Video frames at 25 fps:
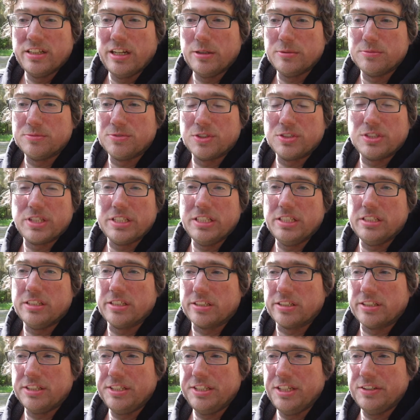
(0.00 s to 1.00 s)
First I need to
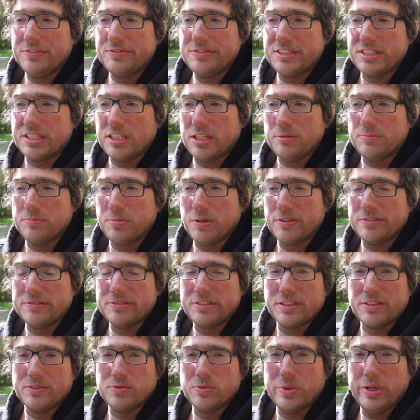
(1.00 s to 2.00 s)
clean everything up, put
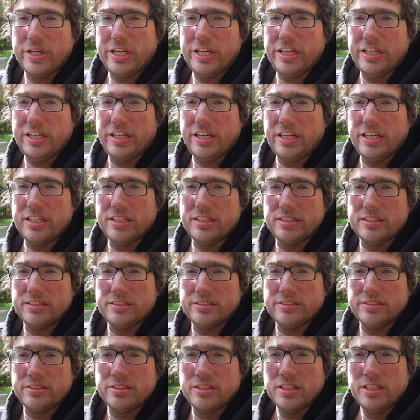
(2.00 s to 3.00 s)
everything away,
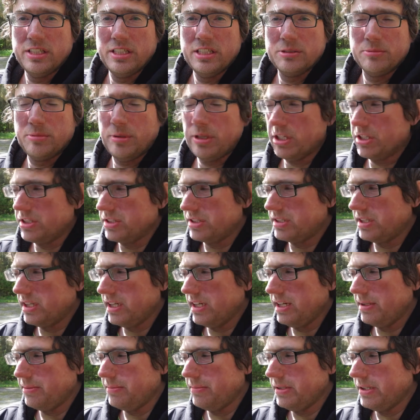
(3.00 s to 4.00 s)
and depending on the
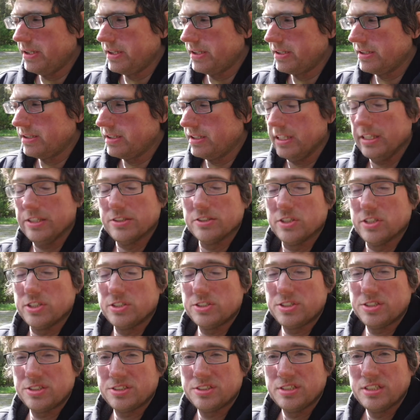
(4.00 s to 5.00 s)
time, eat
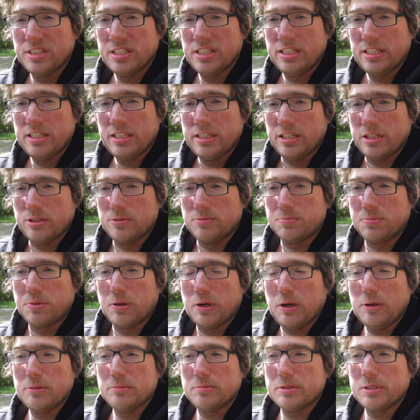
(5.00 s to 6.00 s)
lunch. I'll
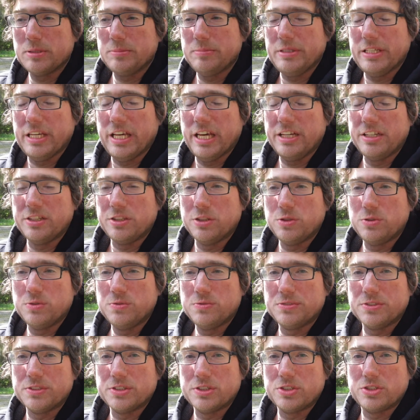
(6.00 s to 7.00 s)
probably be heading
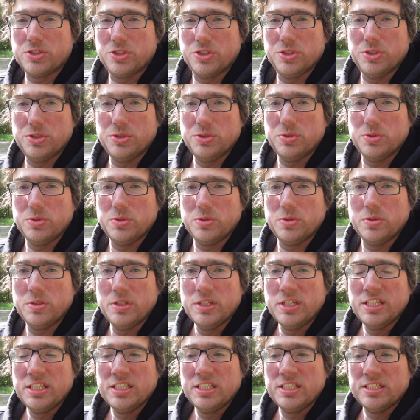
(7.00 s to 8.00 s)
over to
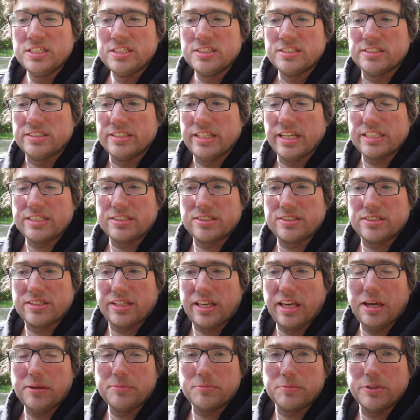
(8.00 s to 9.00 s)
the next
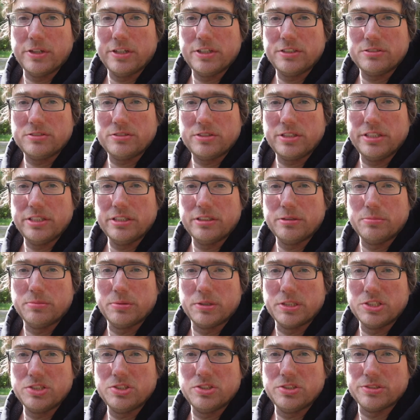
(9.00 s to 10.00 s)
campground here
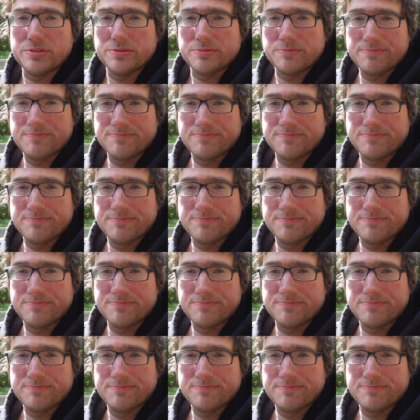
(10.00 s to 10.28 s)
pretty soon.